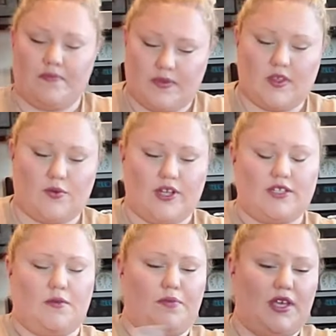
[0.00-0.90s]
The
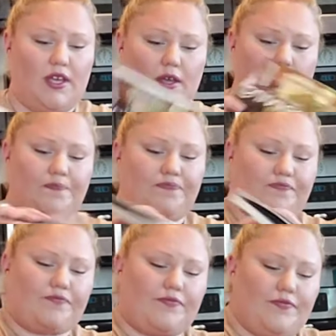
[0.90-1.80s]
reason being
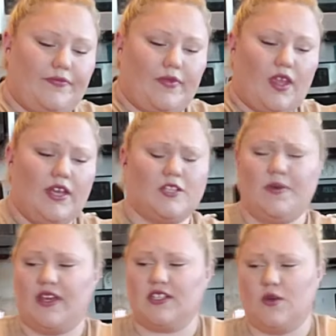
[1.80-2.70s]
is
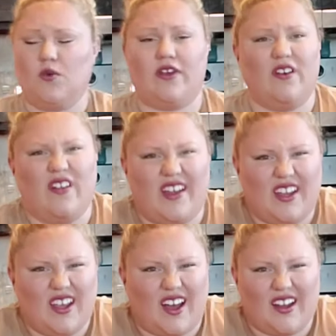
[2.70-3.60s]
because it will kill
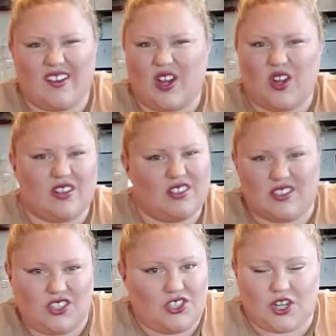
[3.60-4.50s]
any kind of
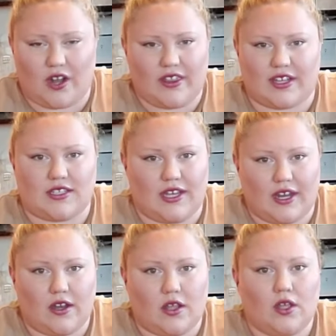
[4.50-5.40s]
junk that's
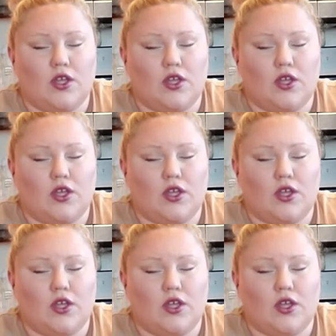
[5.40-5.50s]
in